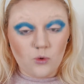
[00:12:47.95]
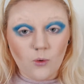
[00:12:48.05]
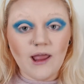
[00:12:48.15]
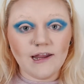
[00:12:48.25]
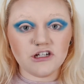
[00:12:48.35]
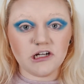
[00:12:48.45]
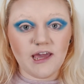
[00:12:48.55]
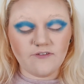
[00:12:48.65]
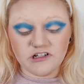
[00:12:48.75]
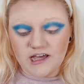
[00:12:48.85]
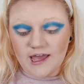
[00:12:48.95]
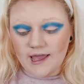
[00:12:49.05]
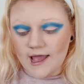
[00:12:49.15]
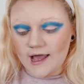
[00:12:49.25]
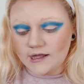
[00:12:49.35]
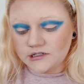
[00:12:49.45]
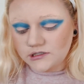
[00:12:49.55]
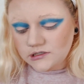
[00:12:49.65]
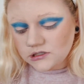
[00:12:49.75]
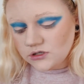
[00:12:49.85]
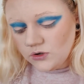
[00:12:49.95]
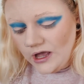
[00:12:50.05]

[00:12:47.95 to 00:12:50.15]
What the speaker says: quite literally every day, and